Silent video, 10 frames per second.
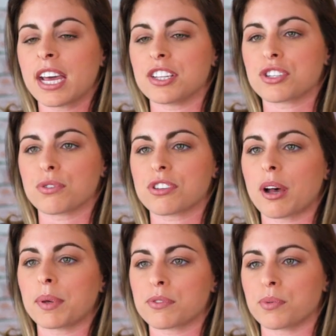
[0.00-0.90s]
And so
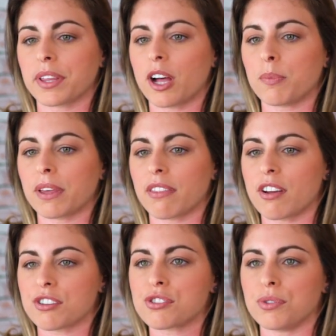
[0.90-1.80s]
Sabio is really helping
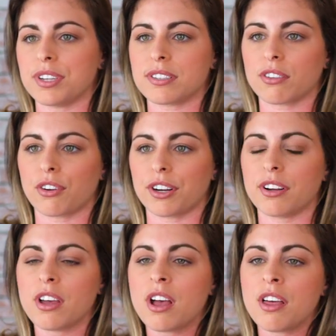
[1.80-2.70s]
their students
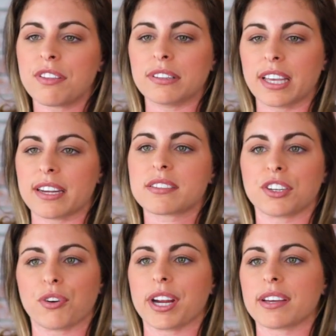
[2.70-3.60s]
learn the latest
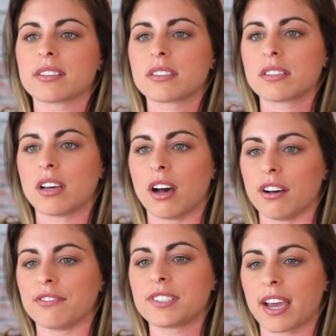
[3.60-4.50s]
and greatest
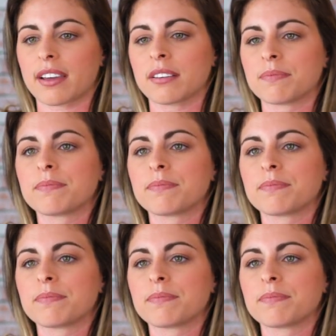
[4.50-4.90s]
of tech.